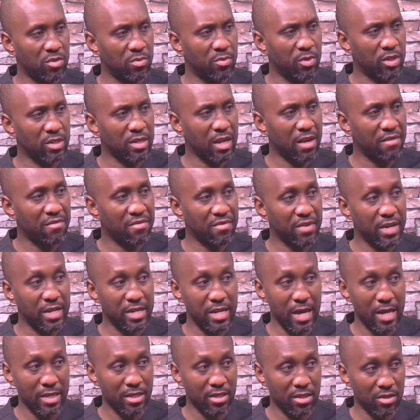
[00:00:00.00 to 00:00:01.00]
But I've read
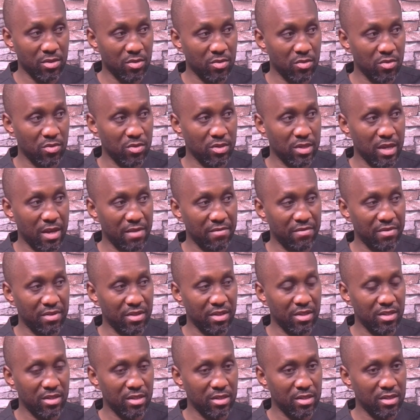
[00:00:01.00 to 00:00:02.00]
articles, I've
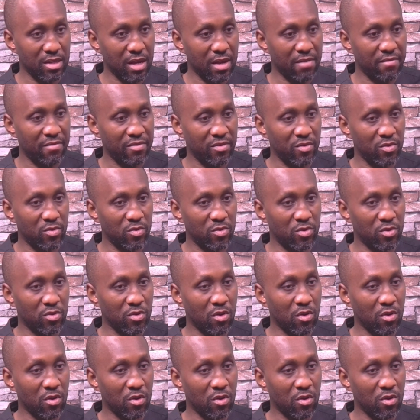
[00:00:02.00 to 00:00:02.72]
seen interviews